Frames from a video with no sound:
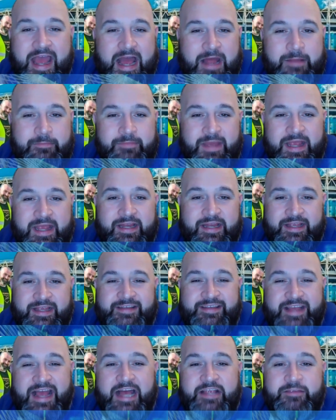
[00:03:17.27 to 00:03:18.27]
and make
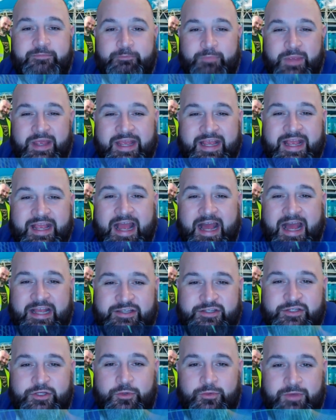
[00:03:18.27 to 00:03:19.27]
this as big
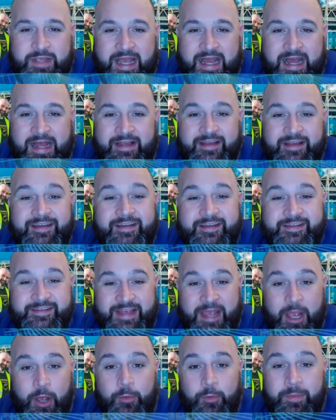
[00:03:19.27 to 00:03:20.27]
as you can to
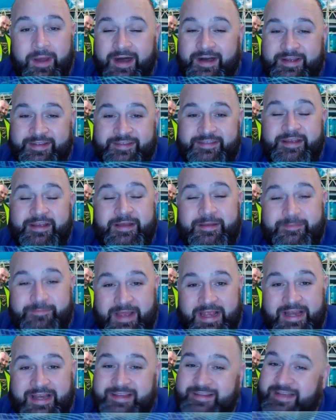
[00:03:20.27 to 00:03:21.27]
help us
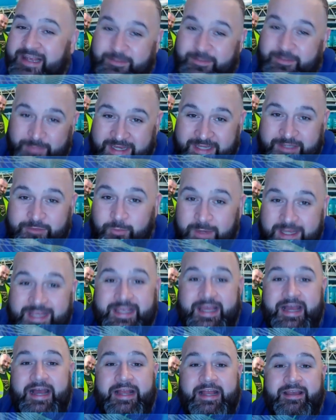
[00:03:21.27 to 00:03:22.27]
make this as big as we
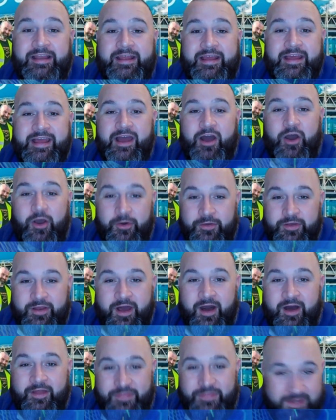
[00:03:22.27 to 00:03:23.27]
can on
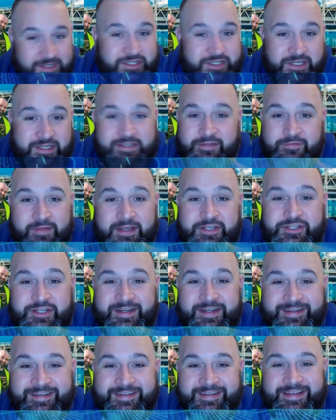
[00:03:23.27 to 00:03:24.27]
this year's
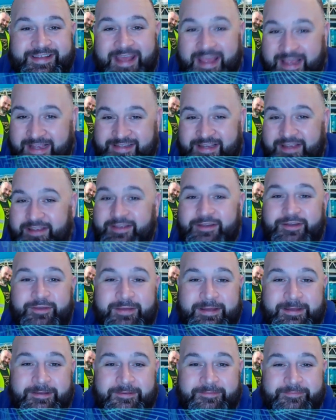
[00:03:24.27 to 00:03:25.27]
adventure. Here's how you can do
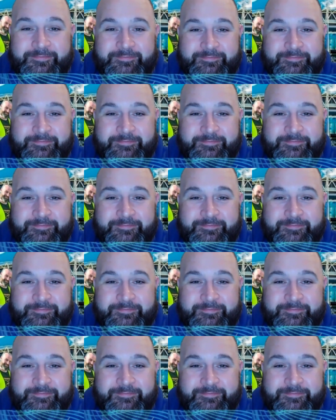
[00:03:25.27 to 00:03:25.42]
it.